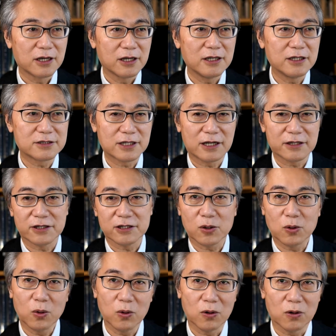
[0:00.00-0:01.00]
is at the
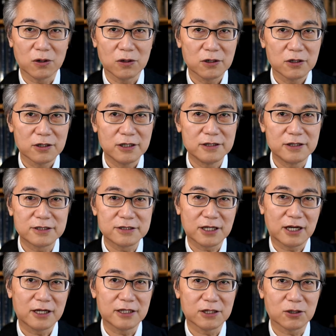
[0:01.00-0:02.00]
core in
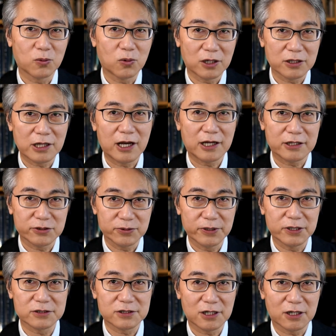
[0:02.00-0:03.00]
deciding what
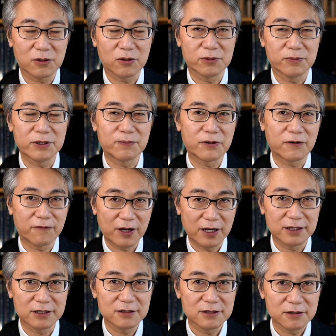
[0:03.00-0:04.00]
attributes are going to be
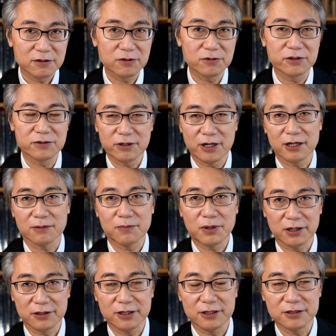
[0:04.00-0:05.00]
provided to the relying
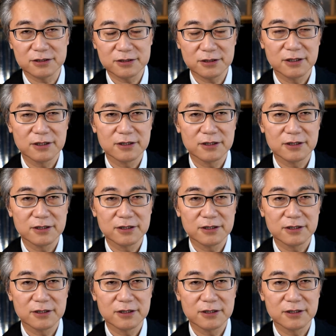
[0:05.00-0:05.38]
parties.